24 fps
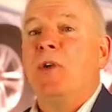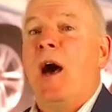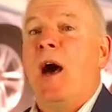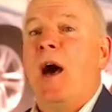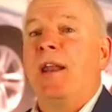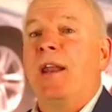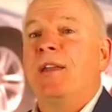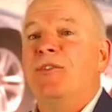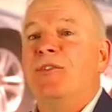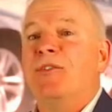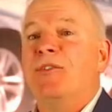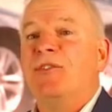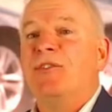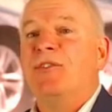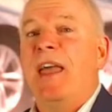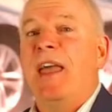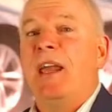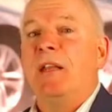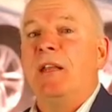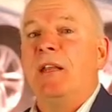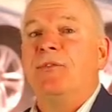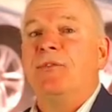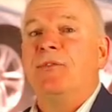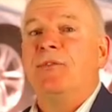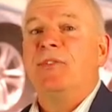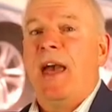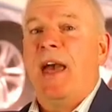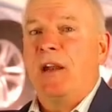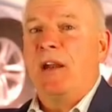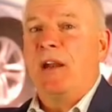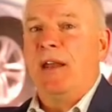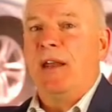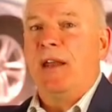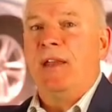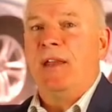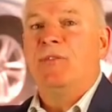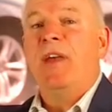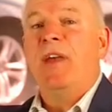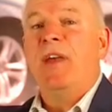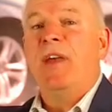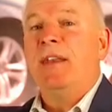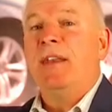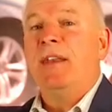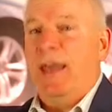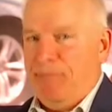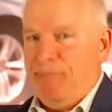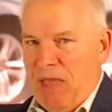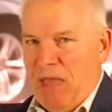on a consecutive Saturday and
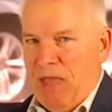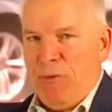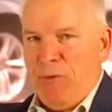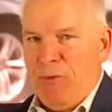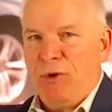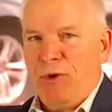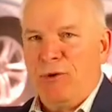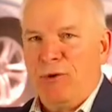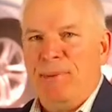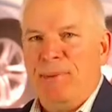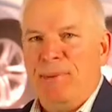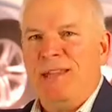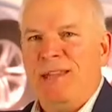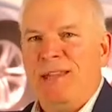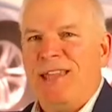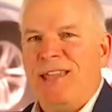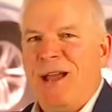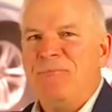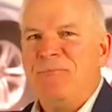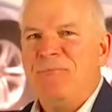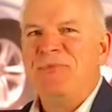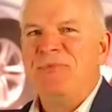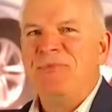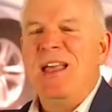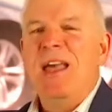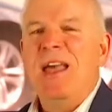Sunday. I want to repeat that.